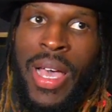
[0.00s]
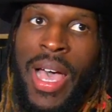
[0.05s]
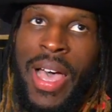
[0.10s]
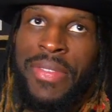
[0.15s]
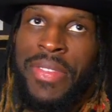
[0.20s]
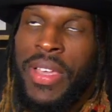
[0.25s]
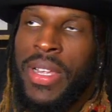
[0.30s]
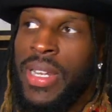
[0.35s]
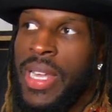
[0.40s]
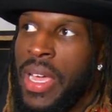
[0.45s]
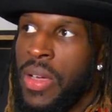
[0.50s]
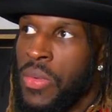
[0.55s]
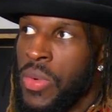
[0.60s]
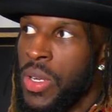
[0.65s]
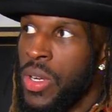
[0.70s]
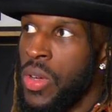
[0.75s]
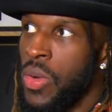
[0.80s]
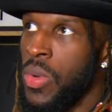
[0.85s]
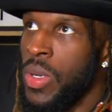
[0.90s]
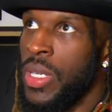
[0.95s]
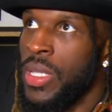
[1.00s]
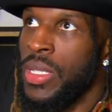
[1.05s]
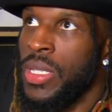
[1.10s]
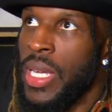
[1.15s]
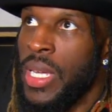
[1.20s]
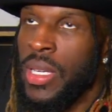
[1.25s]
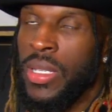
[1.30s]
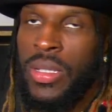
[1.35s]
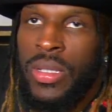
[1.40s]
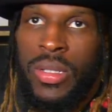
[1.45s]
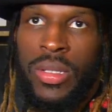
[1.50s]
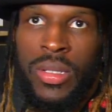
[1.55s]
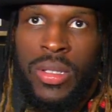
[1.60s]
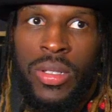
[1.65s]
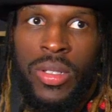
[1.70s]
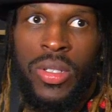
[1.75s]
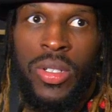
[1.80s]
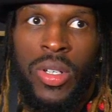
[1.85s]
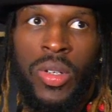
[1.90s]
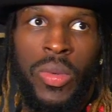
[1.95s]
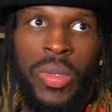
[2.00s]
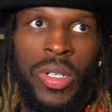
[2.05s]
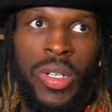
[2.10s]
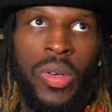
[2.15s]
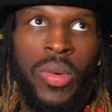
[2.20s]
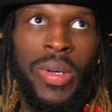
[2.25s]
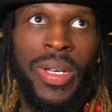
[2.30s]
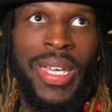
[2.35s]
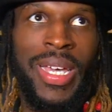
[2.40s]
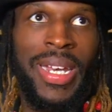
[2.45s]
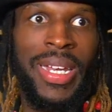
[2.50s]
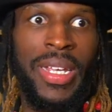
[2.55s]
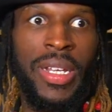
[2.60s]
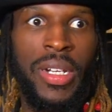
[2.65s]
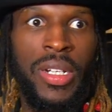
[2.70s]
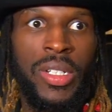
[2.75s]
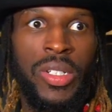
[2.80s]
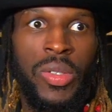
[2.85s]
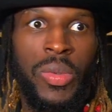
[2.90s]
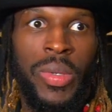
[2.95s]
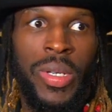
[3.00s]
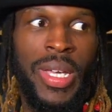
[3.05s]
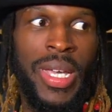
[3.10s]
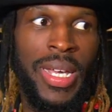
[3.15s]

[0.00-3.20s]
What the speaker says: I think now we know what it takes. You know, we know what kind of energy we